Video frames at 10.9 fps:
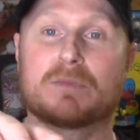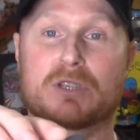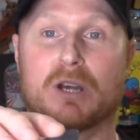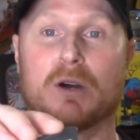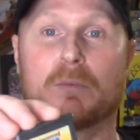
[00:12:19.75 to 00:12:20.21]

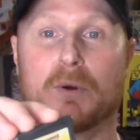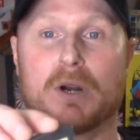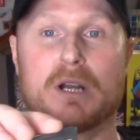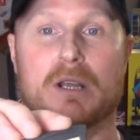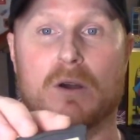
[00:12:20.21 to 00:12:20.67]
So
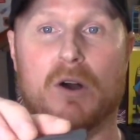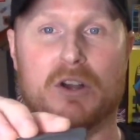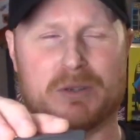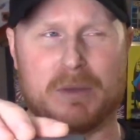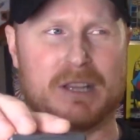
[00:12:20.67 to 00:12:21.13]
pretty
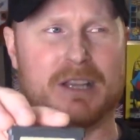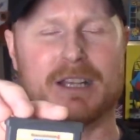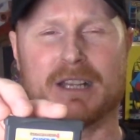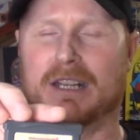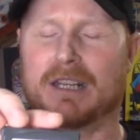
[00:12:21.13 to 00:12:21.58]
awesome. I
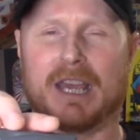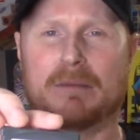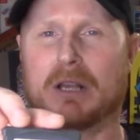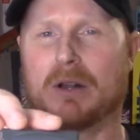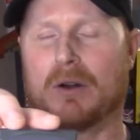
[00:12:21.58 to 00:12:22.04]
think in the
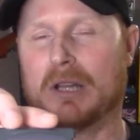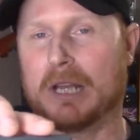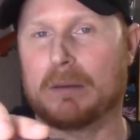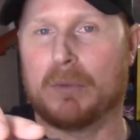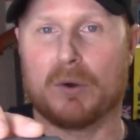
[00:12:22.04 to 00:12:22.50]
game they call it
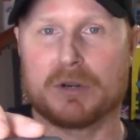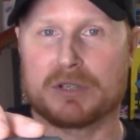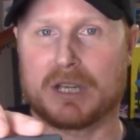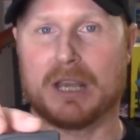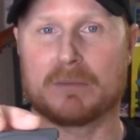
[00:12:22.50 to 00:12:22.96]
like a
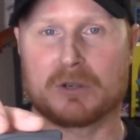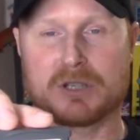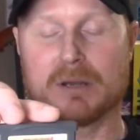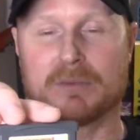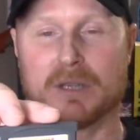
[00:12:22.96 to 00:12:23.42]
bonus game or
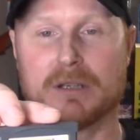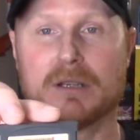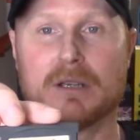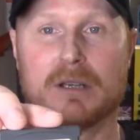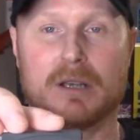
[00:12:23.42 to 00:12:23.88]
something.
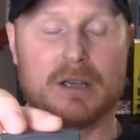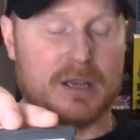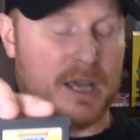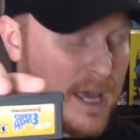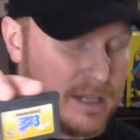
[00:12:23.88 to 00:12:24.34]

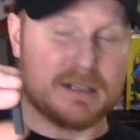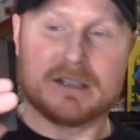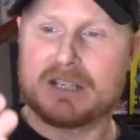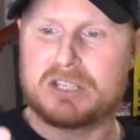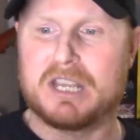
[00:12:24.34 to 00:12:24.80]
And
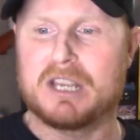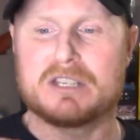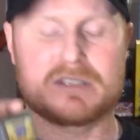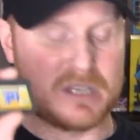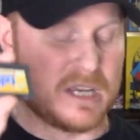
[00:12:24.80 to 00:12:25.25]
this thing
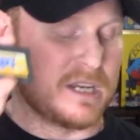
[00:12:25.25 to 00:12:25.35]
is in